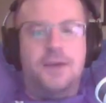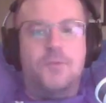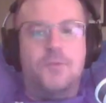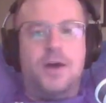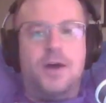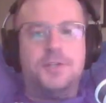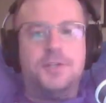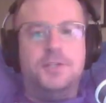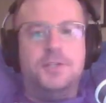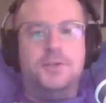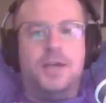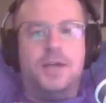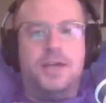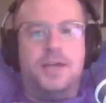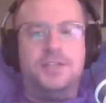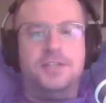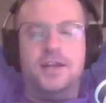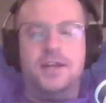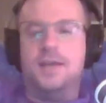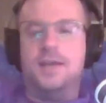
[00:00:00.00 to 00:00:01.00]
watching you
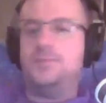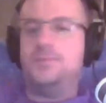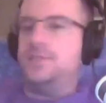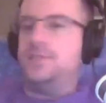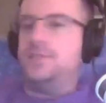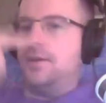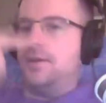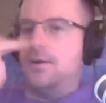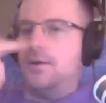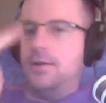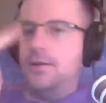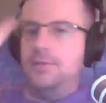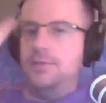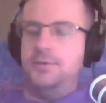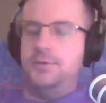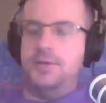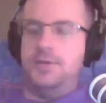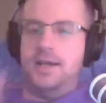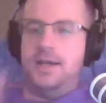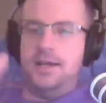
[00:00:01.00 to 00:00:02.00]
guys now. I'm seeing all of
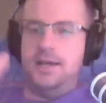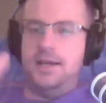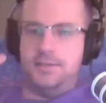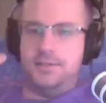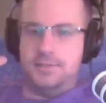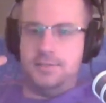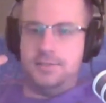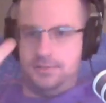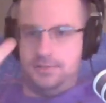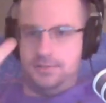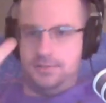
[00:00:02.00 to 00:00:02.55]
you guys